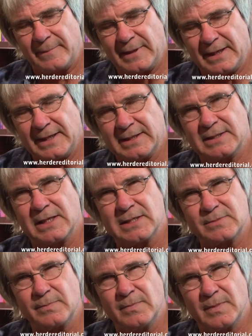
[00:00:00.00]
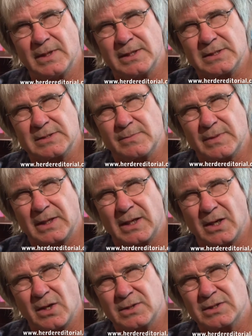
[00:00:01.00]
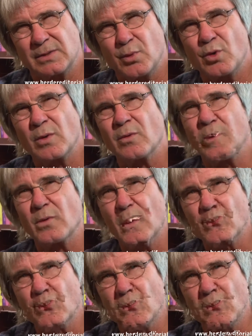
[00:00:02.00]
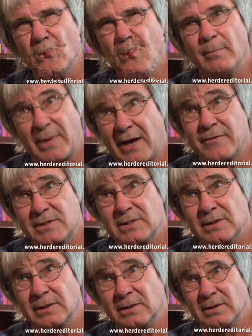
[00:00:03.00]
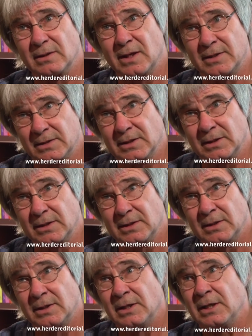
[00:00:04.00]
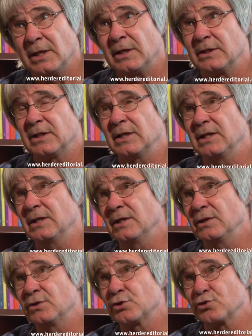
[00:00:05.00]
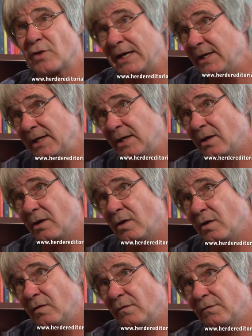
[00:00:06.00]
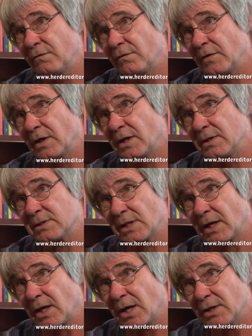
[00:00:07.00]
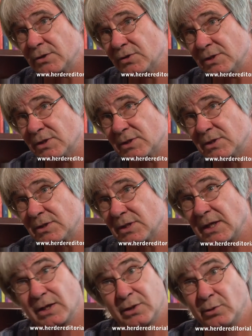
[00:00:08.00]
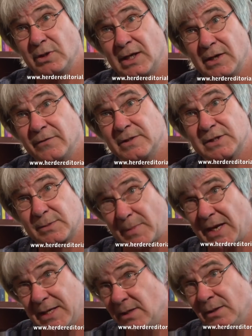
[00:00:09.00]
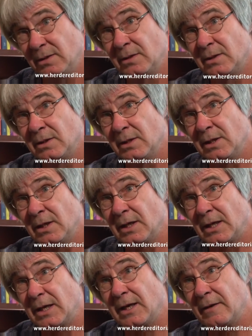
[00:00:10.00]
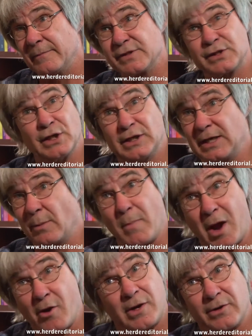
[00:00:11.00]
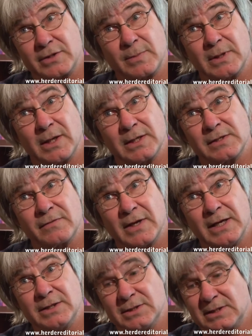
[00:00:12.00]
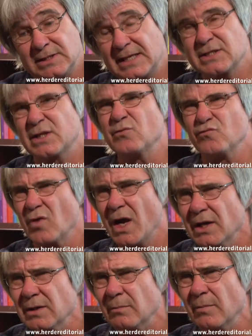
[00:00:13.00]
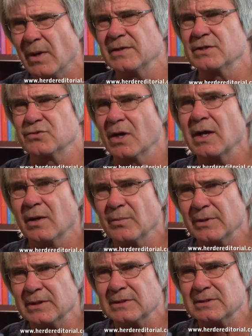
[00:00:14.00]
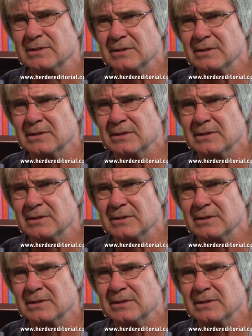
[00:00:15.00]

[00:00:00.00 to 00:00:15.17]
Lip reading: it has got to the point where it's actually embarrassing, I think. The training of psychiatrists, including here in Spain, certainly in America, it's been like this for ages, is actually run by the drug companies.